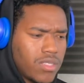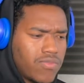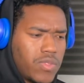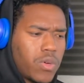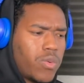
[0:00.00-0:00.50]

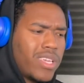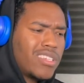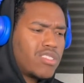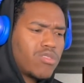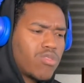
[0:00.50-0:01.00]
Your queen, he
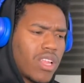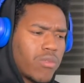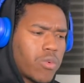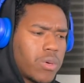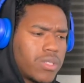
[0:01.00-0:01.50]
shoot you like
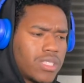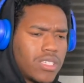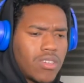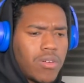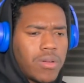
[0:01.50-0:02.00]
royalty
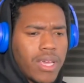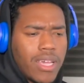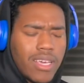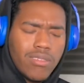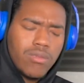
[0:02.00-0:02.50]
and all that.
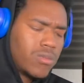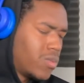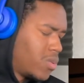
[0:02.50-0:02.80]
Like, ooh.